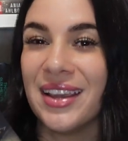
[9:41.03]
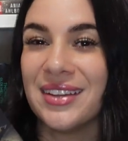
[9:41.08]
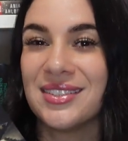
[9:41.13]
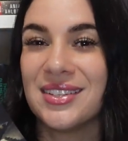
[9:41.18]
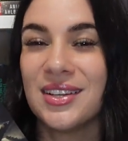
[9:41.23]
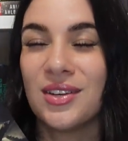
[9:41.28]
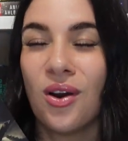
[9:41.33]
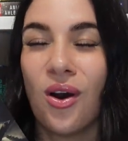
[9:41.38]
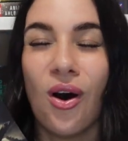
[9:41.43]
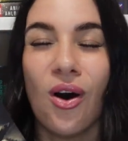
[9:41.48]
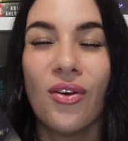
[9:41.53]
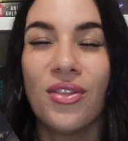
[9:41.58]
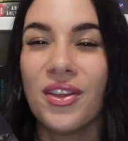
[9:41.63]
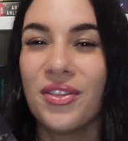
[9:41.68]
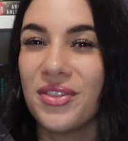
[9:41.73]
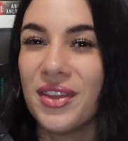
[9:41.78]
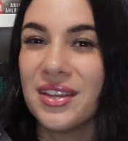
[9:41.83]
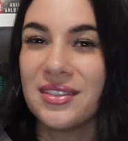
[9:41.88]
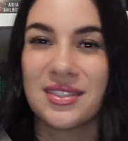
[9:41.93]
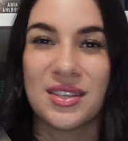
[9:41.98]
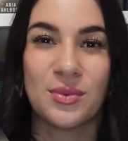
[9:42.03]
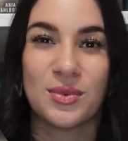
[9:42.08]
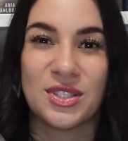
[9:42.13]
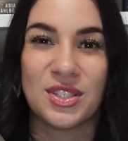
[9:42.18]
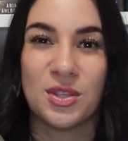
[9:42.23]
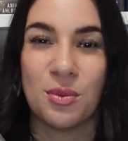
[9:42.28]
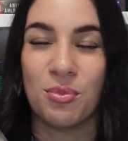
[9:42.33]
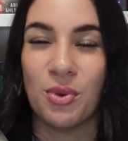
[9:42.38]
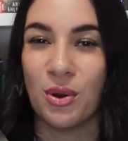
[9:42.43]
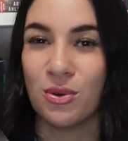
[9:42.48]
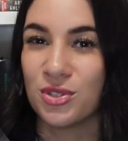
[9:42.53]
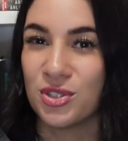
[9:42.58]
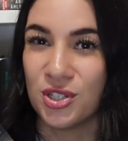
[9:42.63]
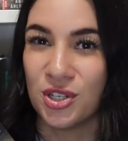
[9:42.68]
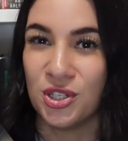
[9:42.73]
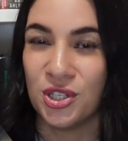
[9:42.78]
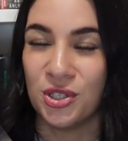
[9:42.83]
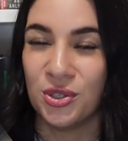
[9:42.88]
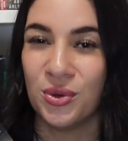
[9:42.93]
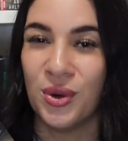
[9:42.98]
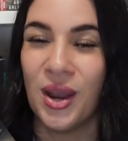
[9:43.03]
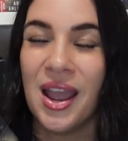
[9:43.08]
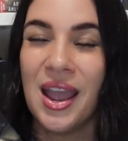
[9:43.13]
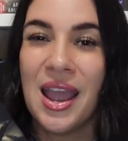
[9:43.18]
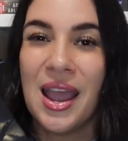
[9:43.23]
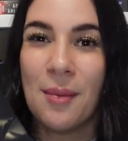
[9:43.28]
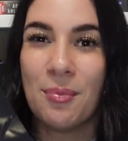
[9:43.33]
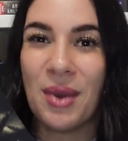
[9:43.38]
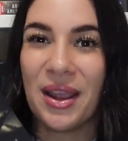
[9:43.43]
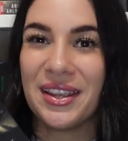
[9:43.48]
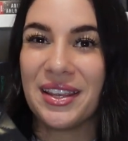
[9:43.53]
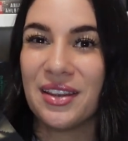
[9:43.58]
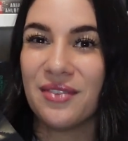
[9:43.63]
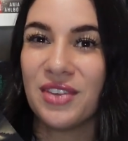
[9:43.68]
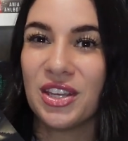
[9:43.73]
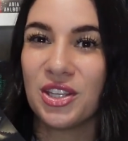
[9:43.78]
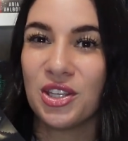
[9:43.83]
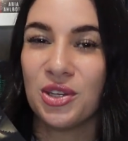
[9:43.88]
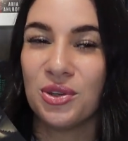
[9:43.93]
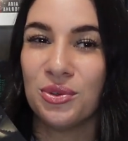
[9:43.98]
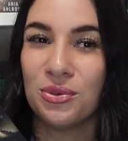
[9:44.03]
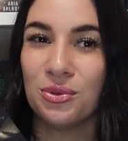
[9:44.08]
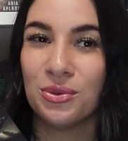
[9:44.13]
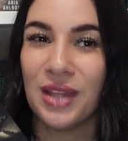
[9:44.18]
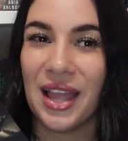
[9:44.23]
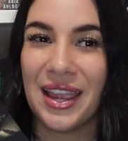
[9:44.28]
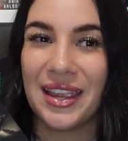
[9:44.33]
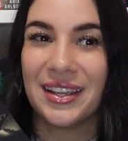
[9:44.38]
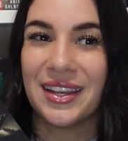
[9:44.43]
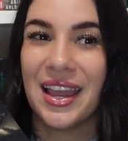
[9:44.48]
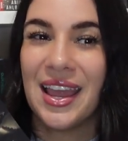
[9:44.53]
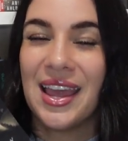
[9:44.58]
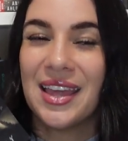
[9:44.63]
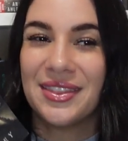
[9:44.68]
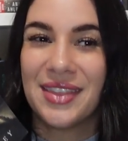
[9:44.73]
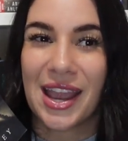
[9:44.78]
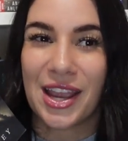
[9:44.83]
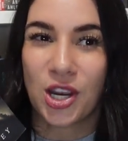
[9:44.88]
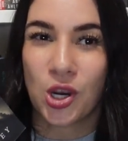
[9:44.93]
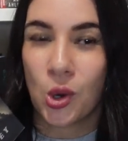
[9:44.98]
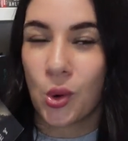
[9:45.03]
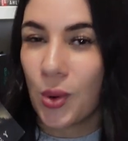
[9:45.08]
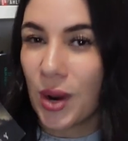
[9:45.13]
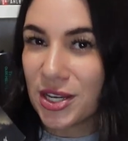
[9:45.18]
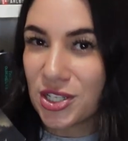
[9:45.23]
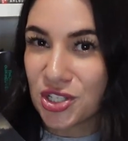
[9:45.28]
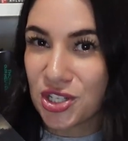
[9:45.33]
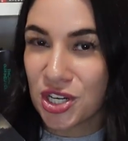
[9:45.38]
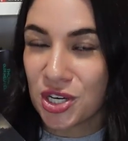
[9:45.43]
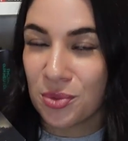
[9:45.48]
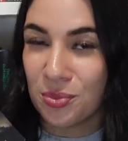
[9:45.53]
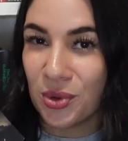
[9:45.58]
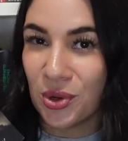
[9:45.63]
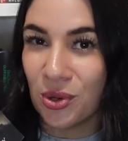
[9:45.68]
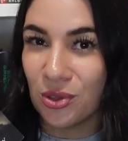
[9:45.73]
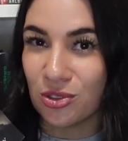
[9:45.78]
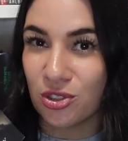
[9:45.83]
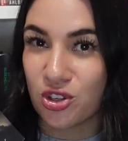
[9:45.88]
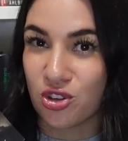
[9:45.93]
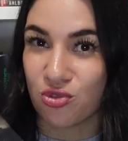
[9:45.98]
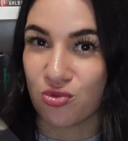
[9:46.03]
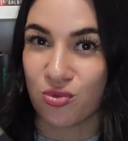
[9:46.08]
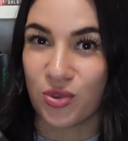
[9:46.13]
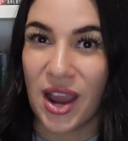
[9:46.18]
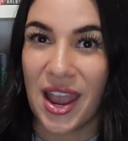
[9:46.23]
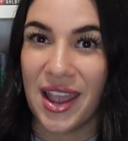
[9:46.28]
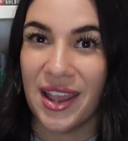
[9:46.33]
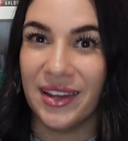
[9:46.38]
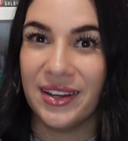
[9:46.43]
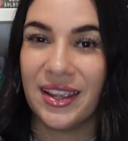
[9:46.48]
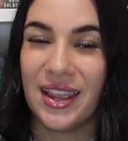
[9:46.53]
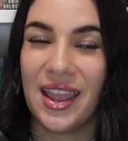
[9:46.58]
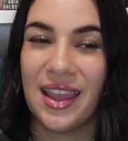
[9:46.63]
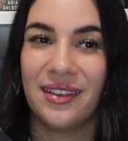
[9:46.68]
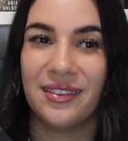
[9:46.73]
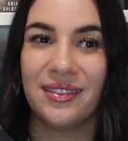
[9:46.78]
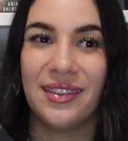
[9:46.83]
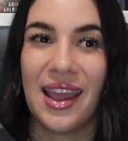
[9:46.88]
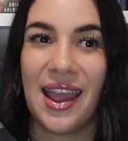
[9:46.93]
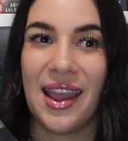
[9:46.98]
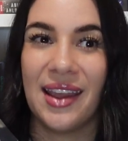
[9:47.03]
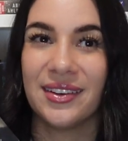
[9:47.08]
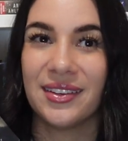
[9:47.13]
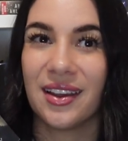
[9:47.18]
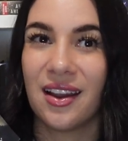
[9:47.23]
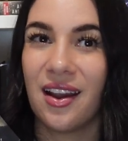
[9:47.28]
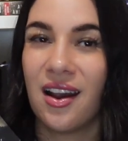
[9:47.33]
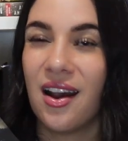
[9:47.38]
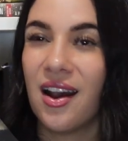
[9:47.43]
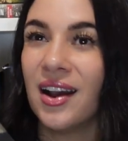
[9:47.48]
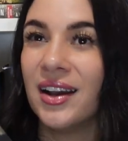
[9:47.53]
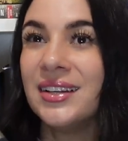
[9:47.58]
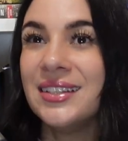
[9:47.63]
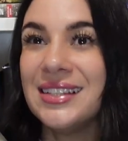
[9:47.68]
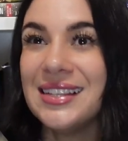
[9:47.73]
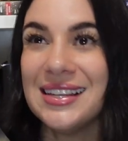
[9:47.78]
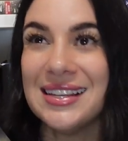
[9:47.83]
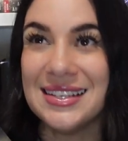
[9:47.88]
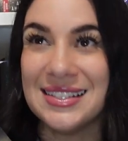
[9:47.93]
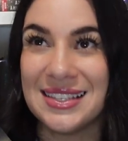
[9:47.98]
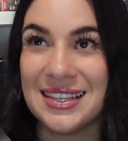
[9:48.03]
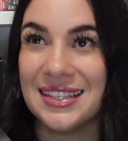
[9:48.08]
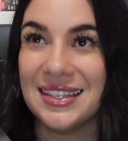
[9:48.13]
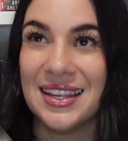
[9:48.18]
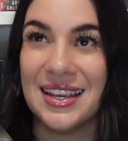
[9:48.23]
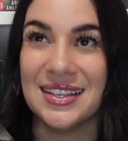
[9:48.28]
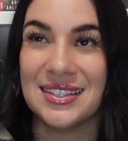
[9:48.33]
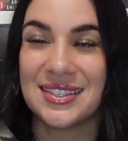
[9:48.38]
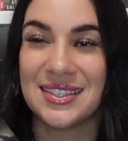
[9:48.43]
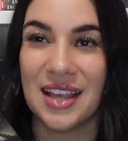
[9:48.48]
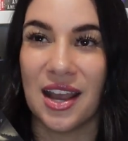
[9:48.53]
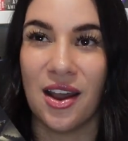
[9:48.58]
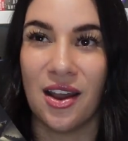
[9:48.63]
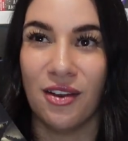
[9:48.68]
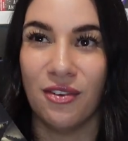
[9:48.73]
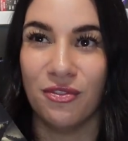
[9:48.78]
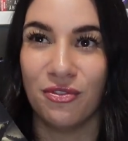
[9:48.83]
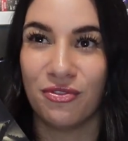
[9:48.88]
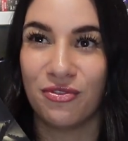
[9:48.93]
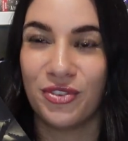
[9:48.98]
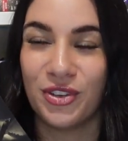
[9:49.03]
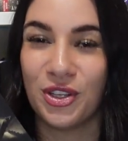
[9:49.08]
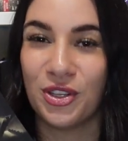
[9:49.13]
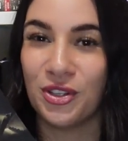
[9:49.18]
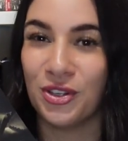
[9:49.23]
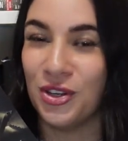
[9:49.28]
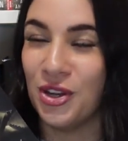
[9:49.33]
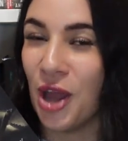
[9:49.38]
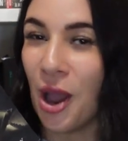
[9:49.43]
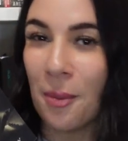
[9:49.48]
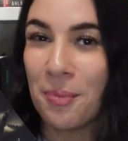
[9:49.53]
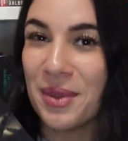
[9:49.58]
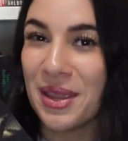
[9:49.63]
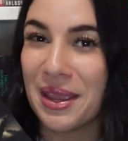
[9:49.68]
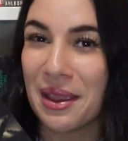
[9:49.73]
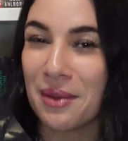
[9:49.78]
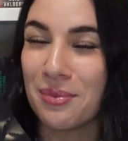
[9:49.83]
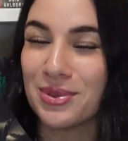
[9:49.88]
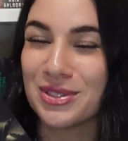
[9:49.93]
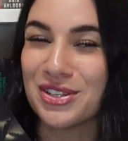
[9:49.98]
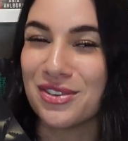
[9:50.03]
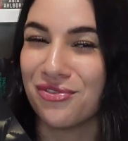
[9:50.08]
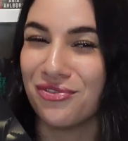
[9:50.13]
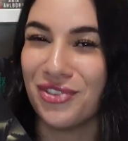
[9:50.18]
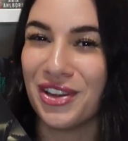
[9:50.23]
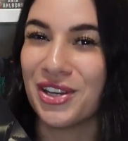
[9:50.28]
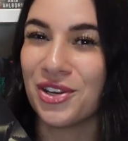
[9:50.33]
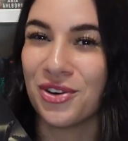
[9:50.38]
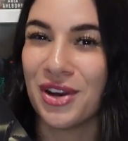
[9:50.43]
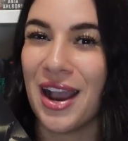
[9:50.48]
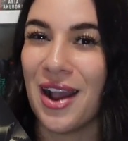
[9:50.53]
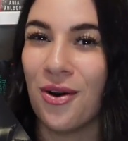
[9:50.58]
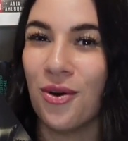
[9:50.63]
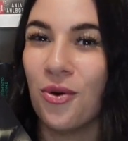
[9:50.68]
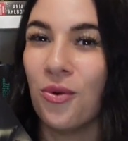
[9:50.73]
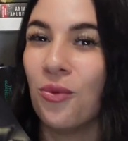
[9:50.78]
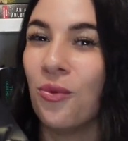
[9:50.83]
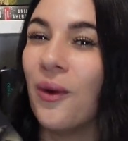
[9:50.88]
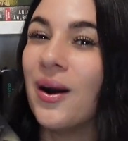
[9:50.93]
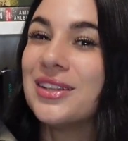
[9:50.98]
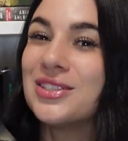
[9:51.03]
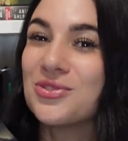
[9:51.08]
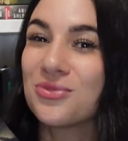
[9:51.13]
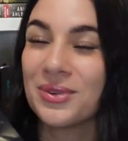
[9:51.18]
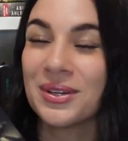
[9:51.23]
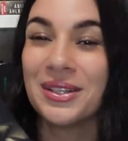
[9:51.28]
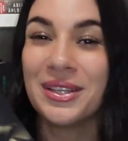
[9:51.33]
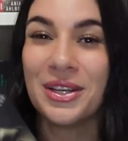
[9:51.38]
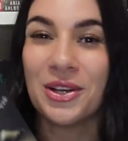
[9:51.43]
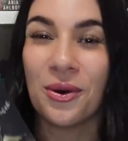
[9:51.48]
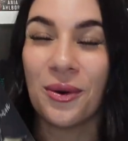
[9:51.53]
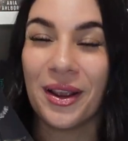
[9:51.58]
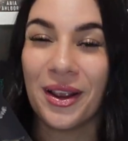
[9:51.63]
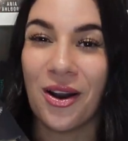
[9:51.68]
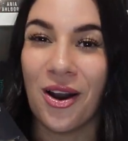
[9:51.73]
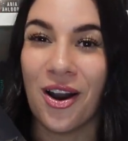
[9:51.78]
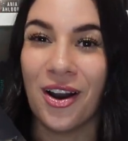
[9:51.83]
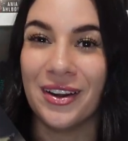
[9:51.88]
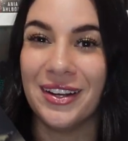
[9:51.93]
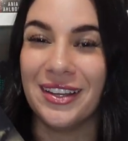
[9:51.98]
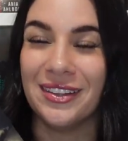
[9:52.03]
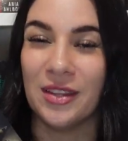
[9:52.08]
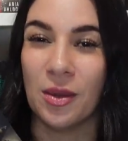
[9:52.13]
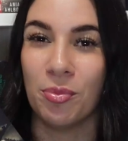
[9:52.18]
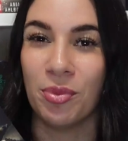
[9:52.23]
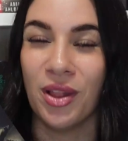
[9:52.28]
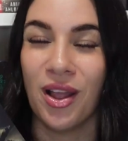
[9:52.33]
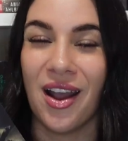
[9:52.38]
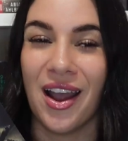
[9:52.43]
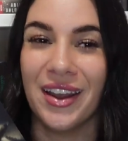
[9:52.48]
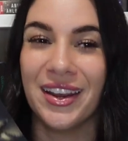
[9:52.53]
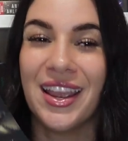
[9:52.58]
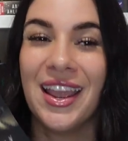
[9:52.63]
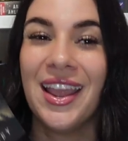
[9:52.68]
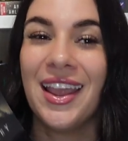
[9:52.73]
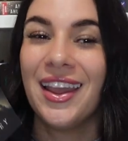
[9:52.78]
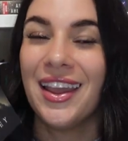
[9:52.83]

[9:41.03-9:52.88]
It did all the things it was supposed to do by giving you like that questionable dread and that uneasiness of not being able to figure out what's really going on in the plot.